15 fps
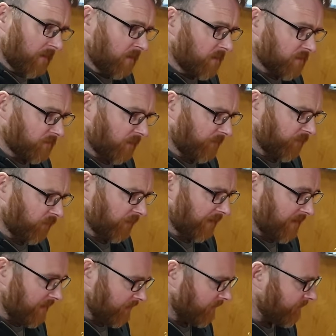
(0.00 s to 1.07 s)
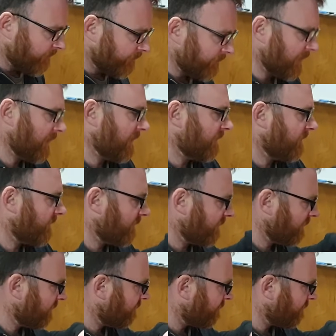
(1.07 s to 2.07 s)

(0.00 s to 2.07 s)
So what I'm doing here is